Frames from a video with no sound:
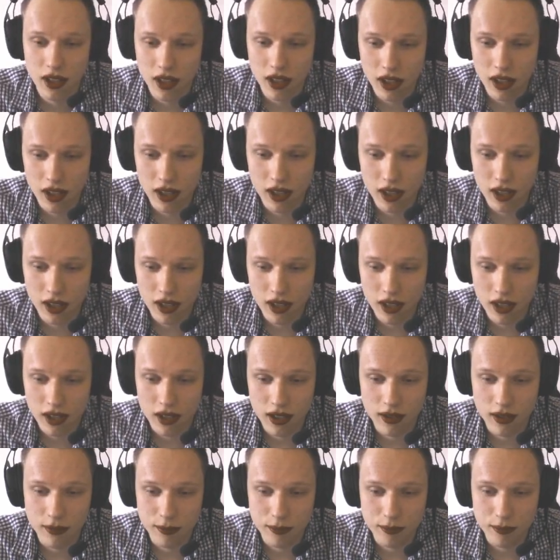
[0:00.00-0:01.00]
Uh,
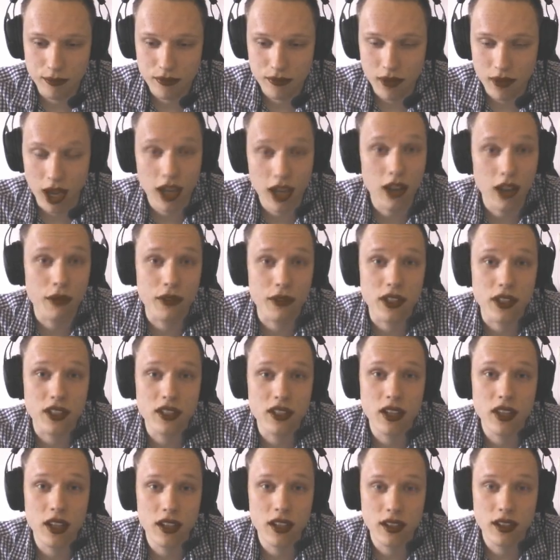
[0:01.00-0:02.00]
I love
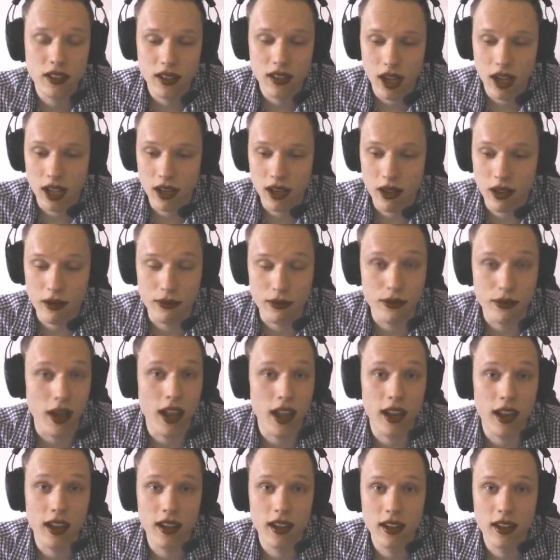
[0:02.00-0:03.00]
Isne. I love
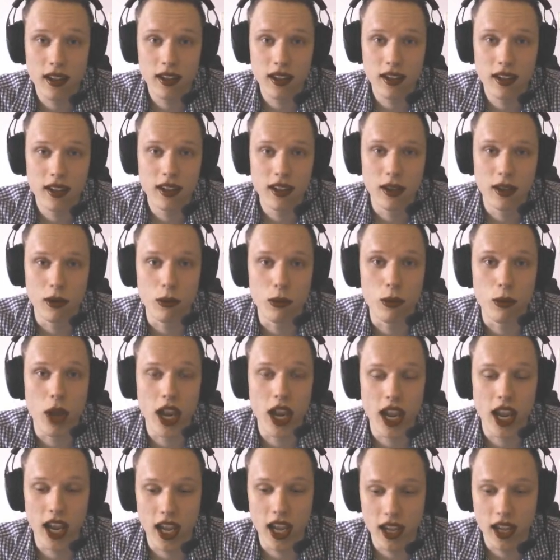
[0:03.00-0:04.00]
Vale.
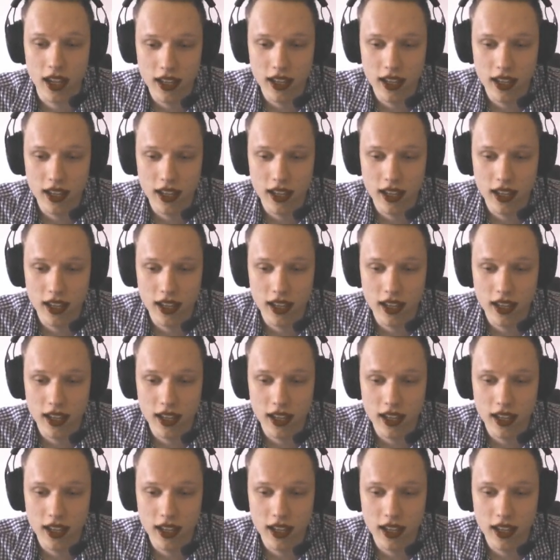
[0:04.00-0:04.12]
Vale.